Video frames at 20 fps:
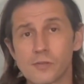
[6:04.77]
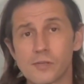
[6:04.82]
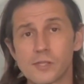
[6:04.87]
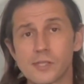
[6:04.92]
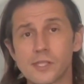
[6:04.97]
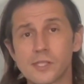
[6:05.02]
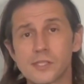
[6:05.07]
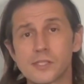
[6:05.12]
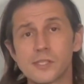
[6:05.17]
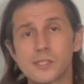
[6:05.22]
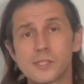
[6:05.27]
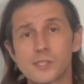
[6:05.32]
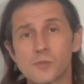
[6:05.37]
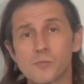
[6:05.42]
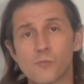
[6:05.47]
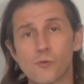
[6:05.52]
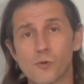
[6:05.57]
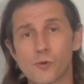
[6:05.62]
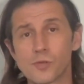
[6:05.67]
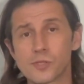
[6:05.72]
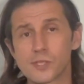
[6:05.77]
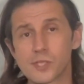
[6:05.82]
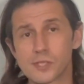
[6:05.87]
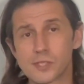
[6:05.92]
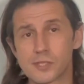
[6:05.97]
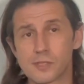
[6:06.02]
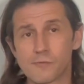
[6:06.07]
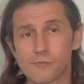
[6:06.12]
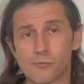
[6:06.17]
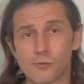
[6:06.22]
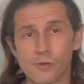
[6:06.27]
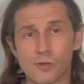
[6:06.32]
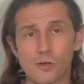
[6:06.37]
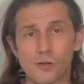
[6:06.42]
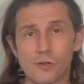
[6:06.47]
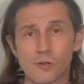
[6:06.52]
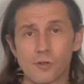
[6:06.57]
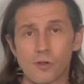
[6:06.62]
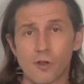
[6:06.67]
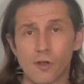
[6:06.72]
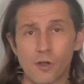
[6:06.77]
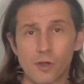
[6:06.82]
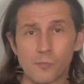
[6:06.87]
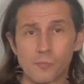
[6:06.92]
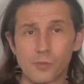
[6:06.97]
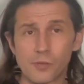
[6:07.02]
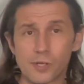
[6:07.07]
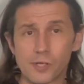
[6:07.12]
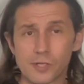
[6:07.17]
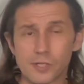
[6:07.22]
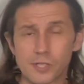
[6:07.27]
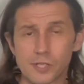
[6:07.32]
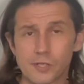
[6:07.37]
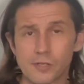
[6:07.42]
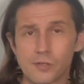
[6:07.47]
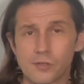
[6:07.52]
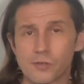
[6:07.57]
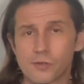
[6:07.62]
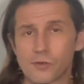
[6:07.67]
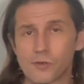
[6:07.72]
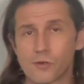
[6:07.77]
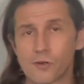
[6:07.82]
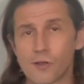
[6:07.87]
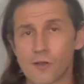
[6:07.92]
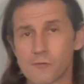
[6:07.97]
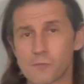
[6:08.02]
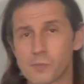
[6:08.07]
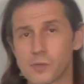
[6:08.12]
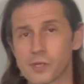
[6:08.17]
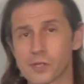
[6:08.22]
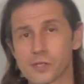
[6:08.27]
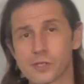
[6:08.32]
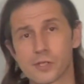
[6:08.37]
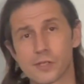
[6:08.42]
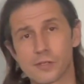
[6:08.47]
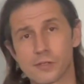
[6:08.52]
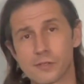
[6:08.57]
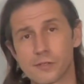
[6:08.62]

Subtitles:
this system warns us if we're on prediction or off prediction.